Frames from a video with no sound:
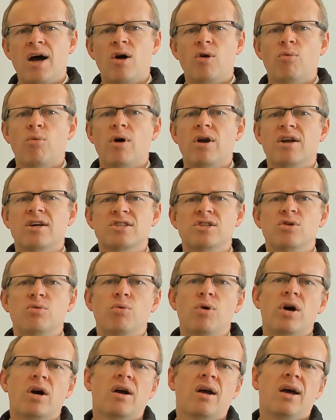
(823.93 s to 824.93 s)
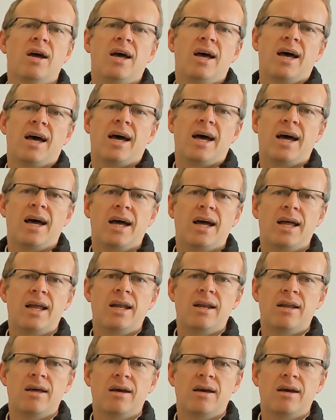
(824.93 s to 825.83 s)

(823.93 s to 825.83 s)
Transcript: what doesn't work and